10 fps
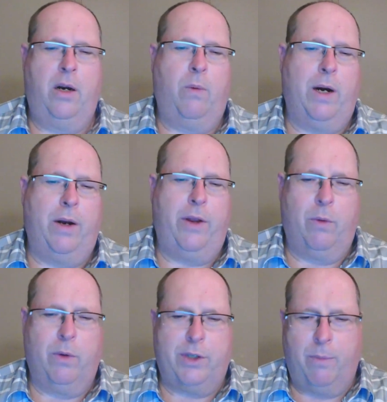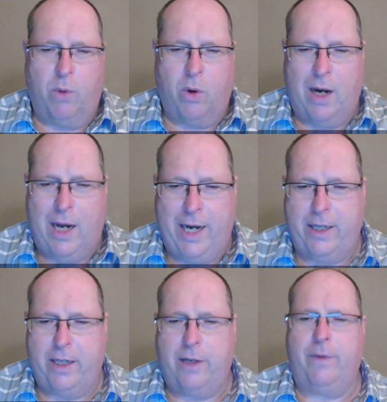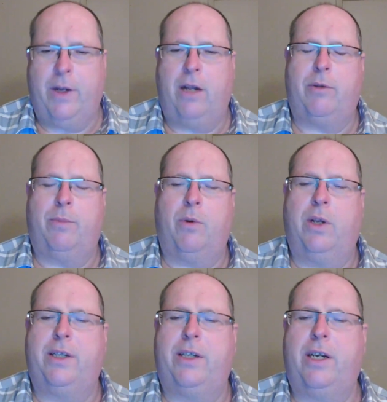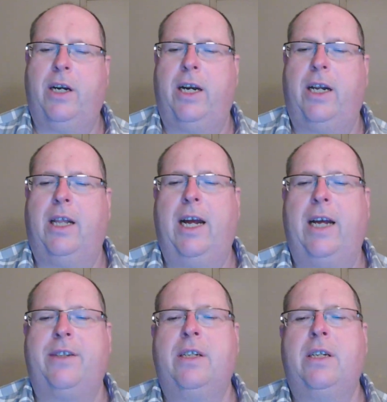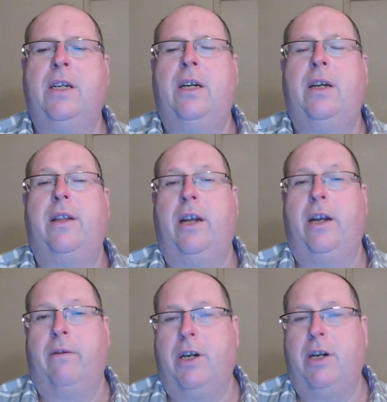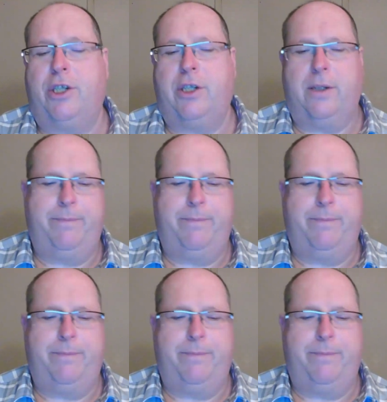where there was a more highly developed proletariat class than in Russia.